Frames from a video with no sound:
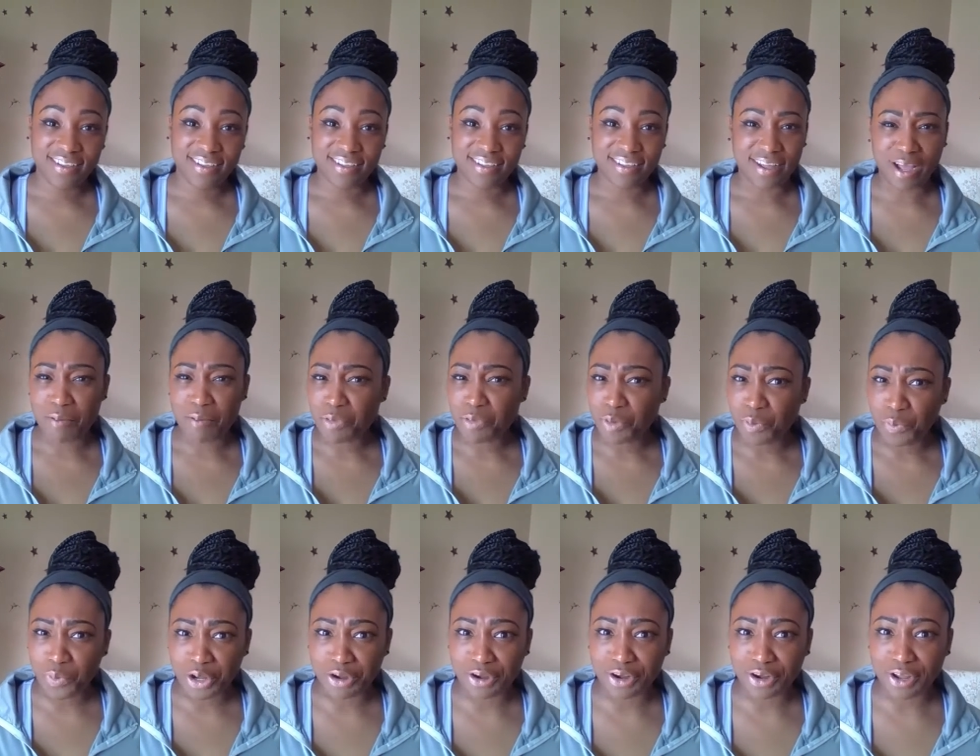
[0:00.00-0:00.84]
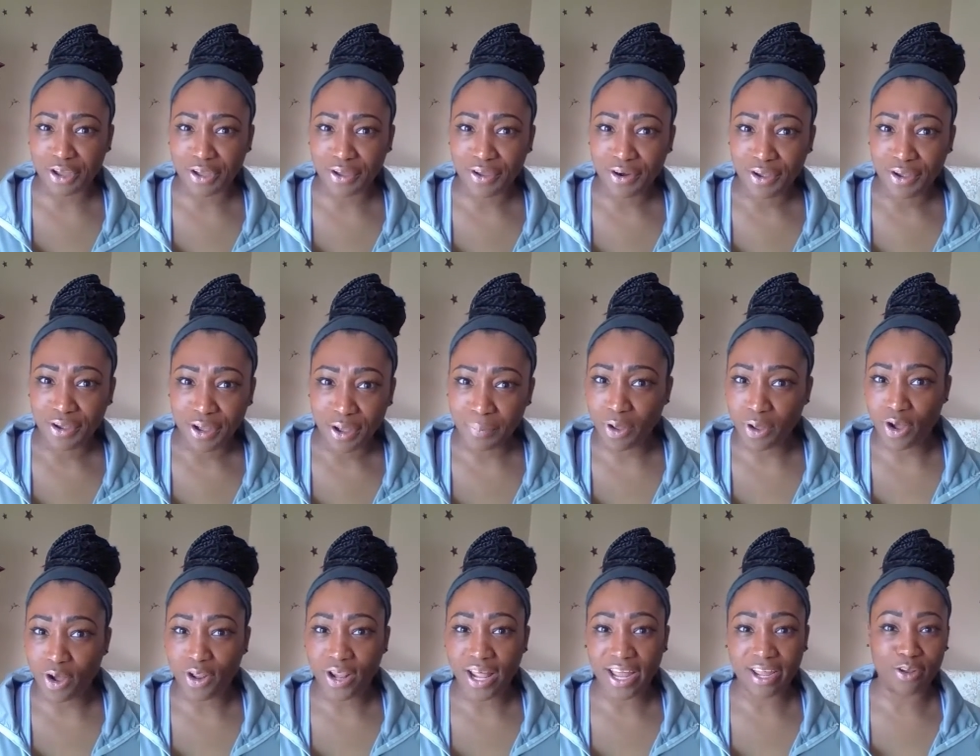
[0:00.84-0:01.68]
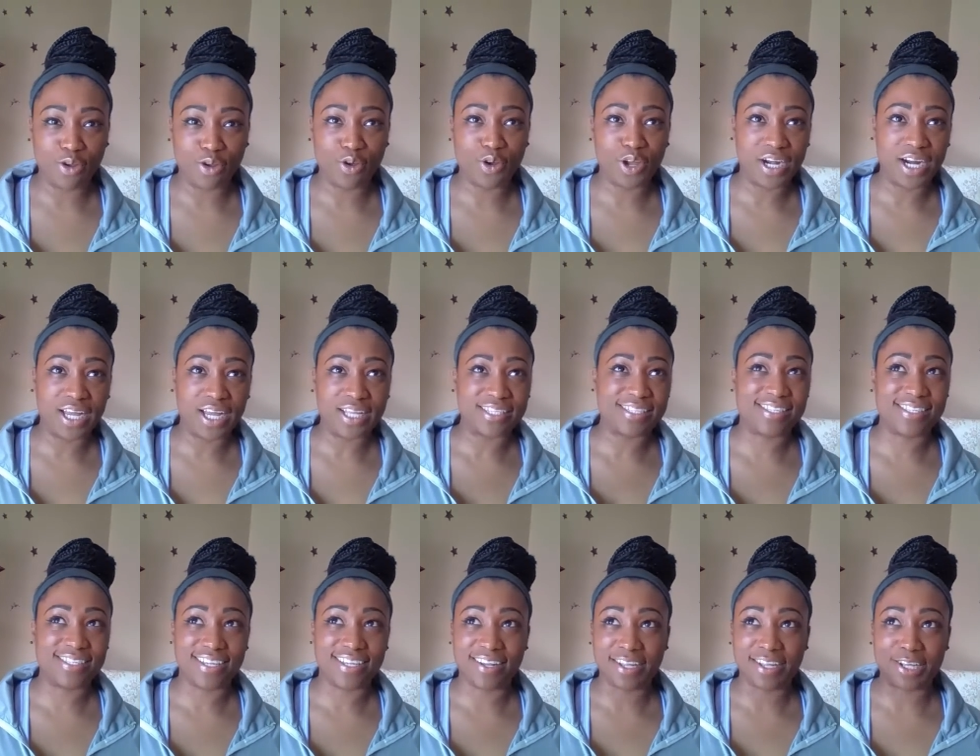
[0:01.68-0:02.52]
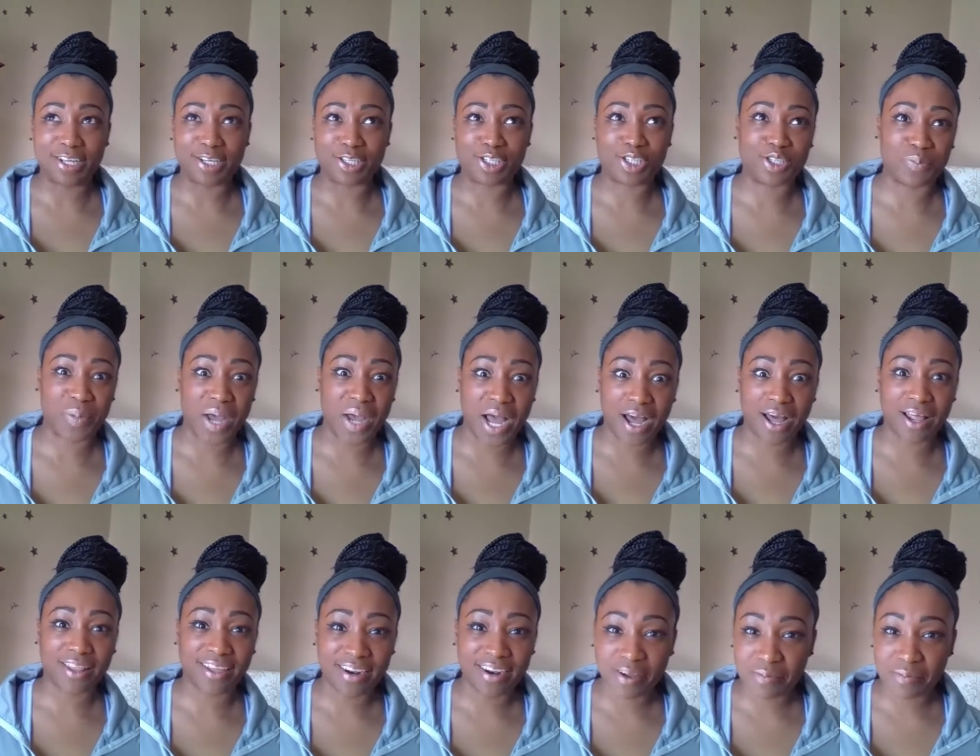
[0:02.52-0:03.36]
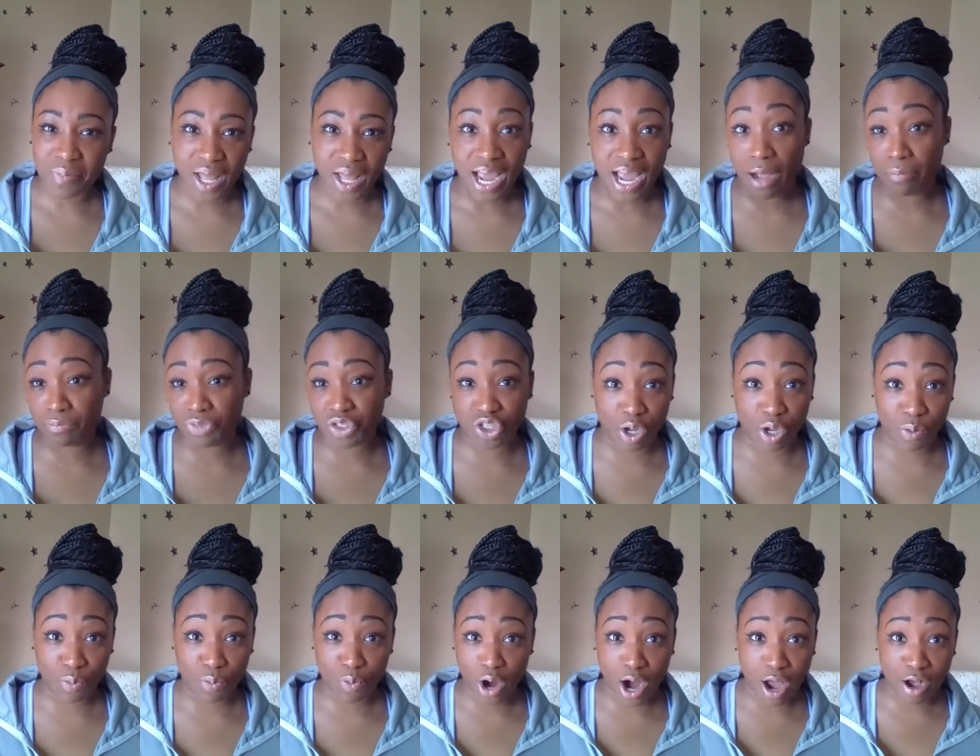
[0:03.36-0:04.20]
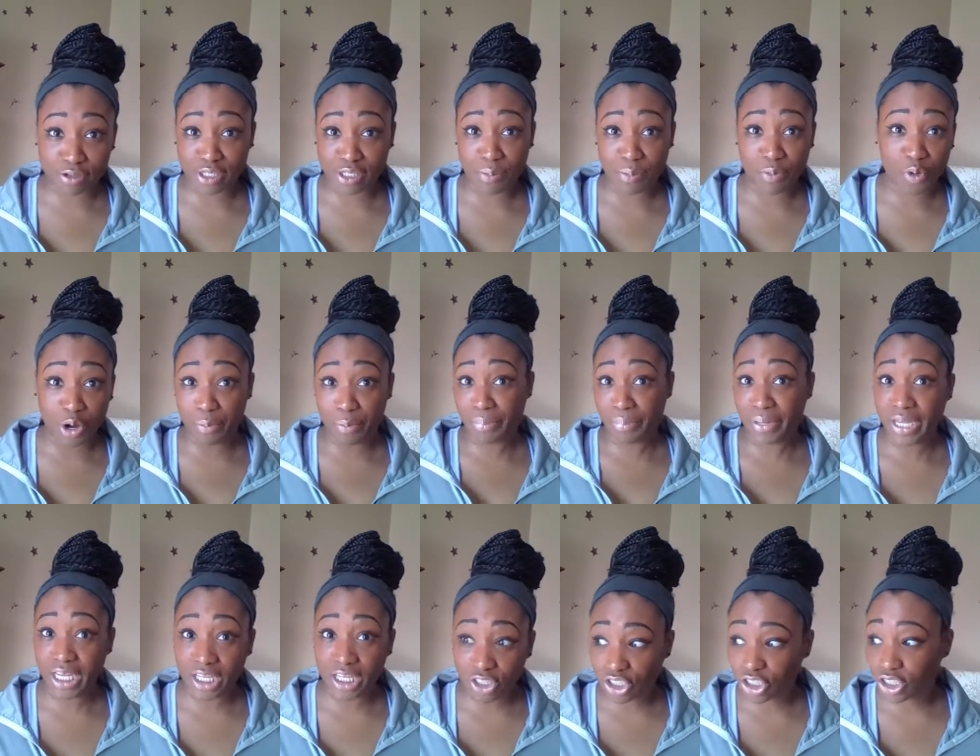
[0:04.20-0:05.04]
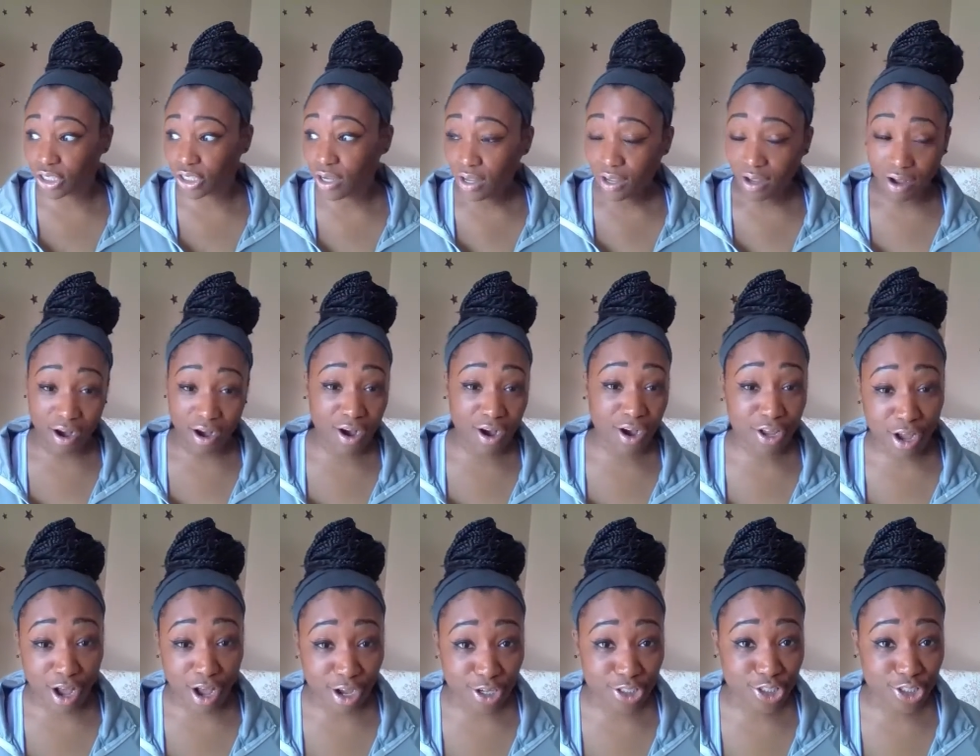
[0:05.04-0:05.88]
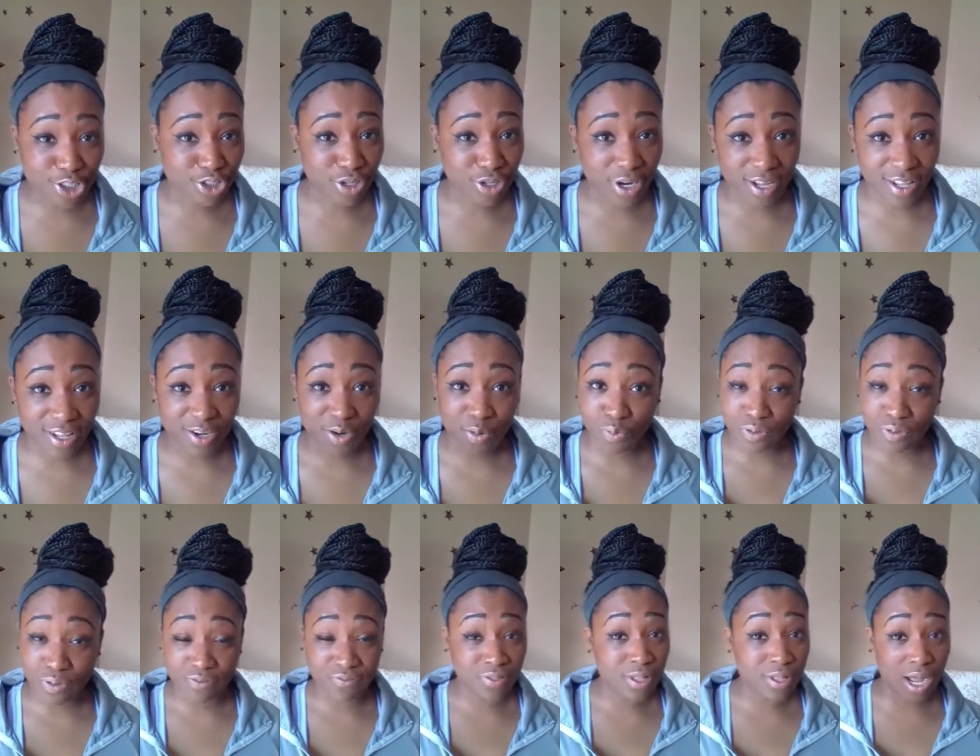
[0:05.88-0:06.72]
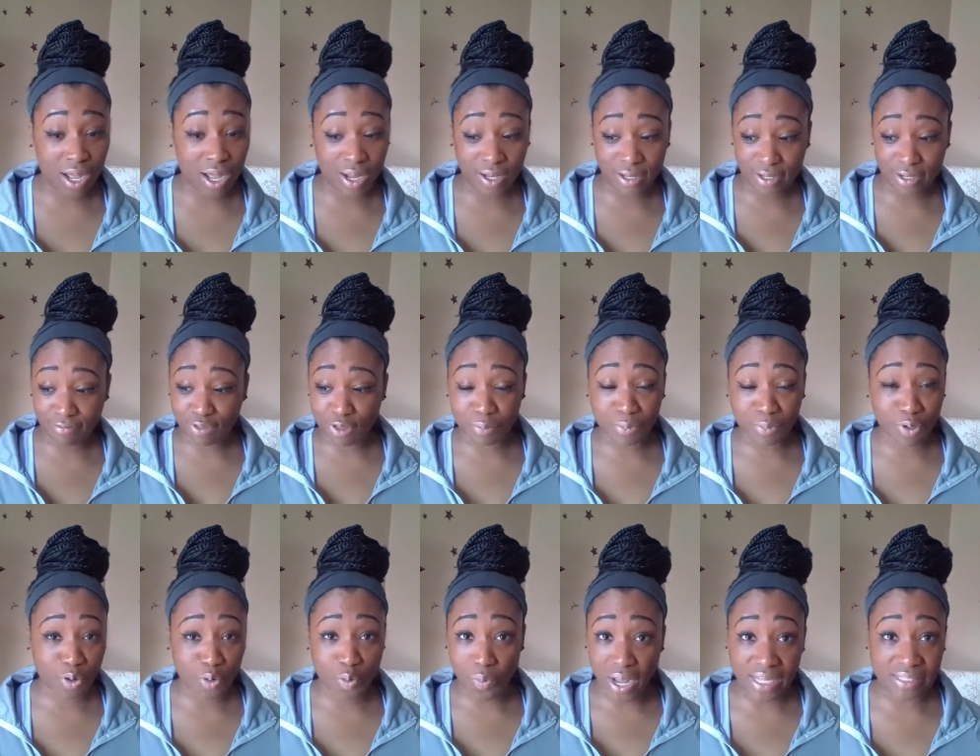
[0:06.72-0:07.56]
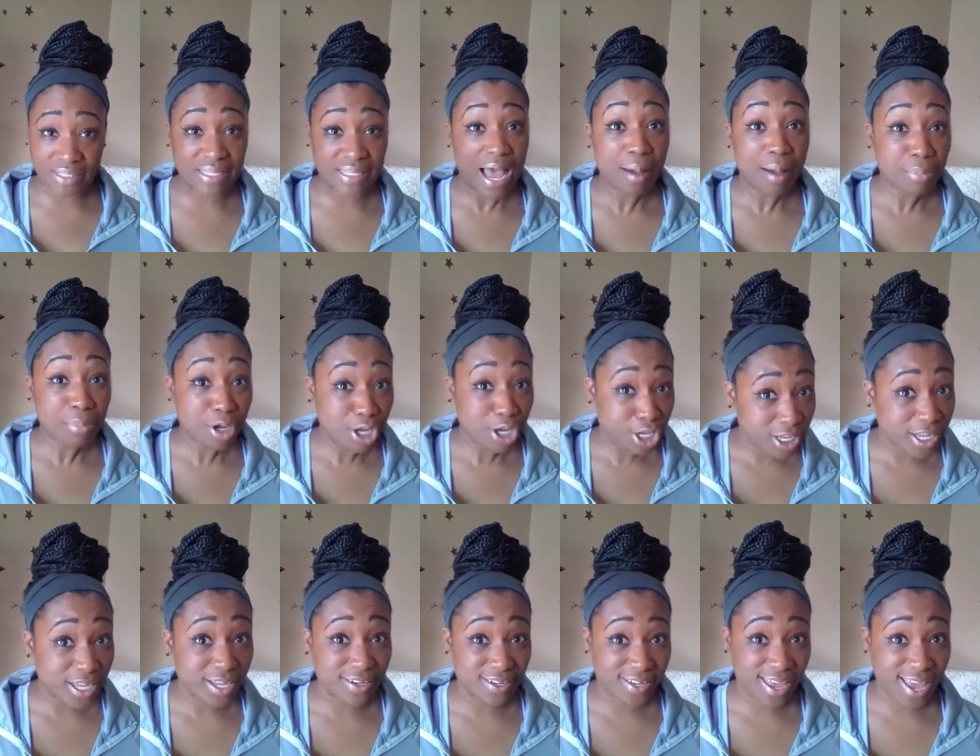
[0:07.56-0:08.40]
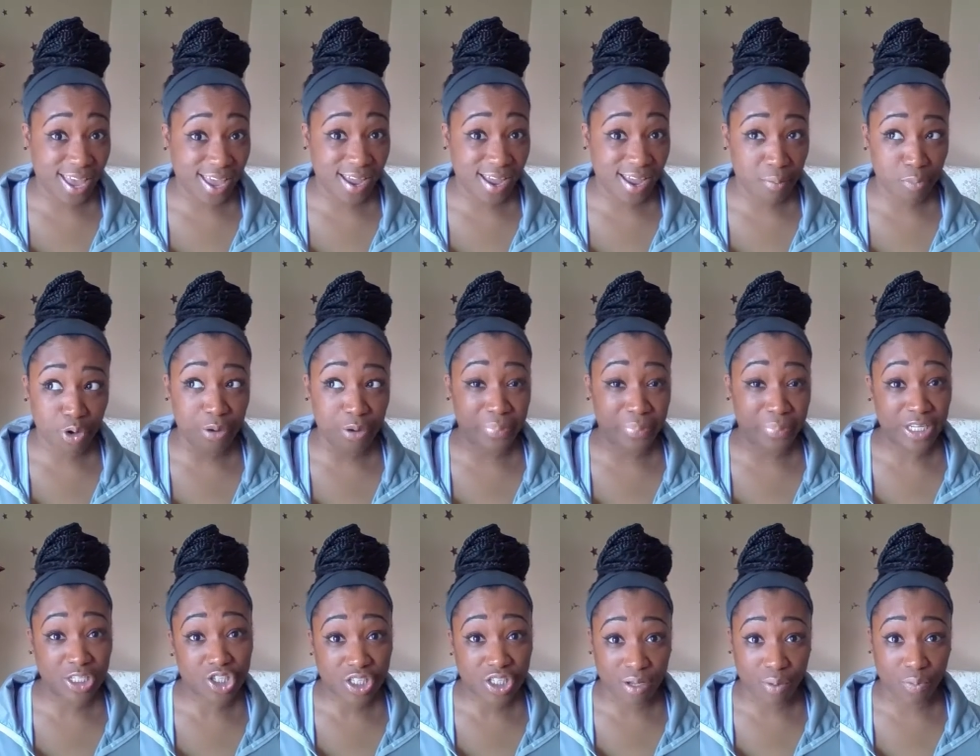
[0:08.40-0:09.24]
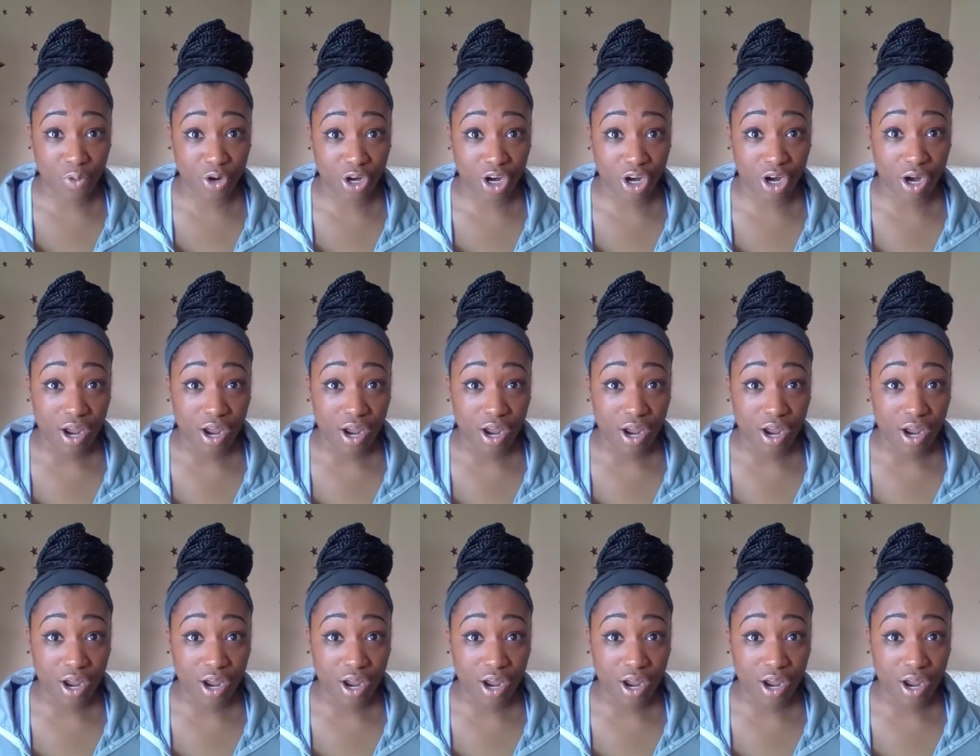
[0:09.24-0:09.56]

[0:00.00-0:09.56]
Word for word: Like, I'm the weirdo. I'm all like looking at the ceiling, smiling. I'm like, I'm somewhere else. I'm on the beach. Oh, y'all struggling to lift them little weights. I'm good, okay? I'm on the beach somewhere.